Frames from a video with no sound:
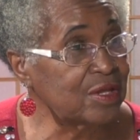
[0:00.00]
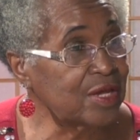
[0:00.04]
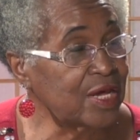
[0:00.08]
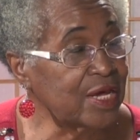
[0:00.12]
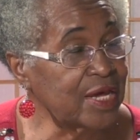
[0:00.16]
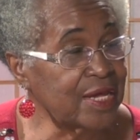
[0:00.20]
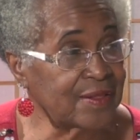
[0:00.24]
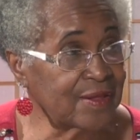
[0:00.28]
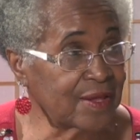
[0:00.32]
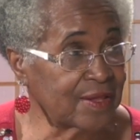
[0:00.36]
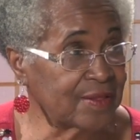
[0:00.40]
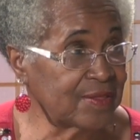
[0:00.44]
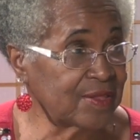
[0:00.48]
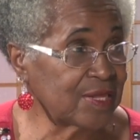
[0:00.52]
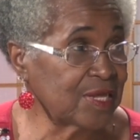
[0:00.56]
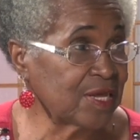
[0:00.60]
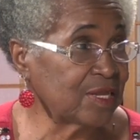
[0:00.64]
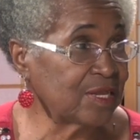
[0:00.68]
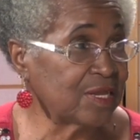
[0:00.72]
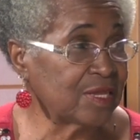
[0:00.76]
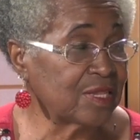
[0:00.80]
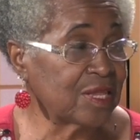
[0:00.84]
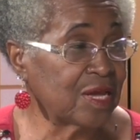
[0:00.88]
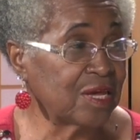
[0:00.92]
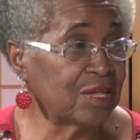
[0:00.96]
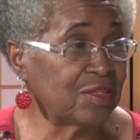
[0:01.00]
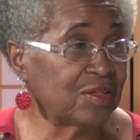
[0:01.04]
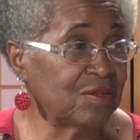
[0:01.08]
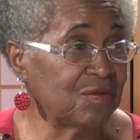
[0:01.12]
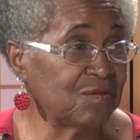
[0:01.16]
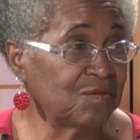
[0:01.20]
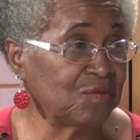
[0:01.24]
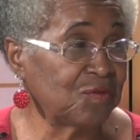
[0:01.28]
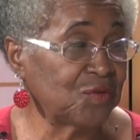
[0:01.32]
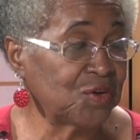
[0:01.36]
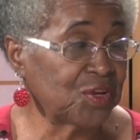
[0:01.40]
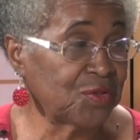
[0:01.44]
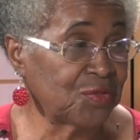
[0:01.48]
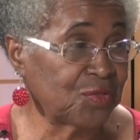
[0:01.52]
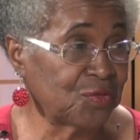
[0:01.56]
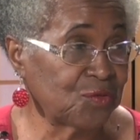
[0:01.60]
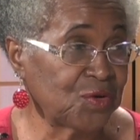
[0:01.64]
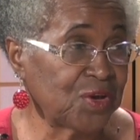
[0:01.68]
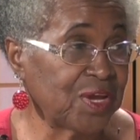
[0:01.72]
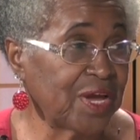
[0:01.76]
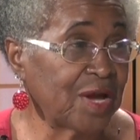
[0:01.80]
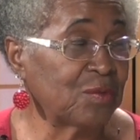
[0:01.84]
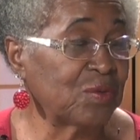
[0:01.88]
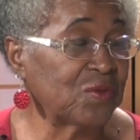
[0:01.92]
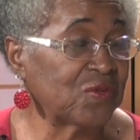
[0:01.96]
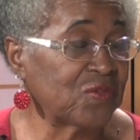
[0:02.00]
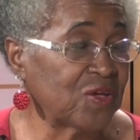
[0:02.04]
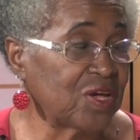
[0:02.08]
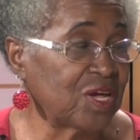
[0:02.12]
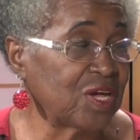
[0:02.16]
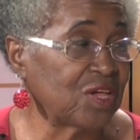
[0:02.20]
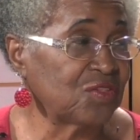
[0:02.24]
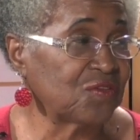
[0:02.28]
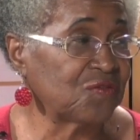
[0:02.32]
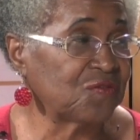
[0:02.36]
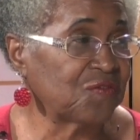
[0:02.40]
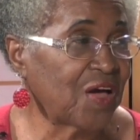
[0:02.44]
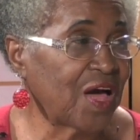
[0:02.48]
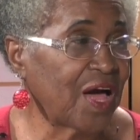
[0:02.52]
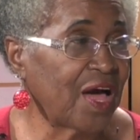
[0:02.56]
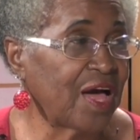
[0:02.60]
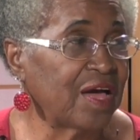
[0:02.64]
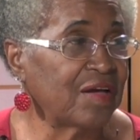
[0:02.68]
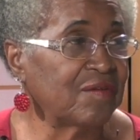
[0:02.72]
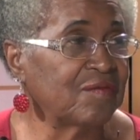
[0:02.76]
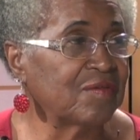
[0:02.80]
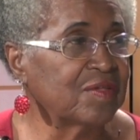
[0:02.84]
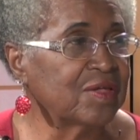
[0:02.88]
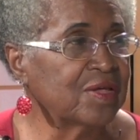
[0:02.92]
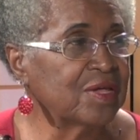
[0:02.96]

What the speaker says: As I said, in 1943, I was age 5.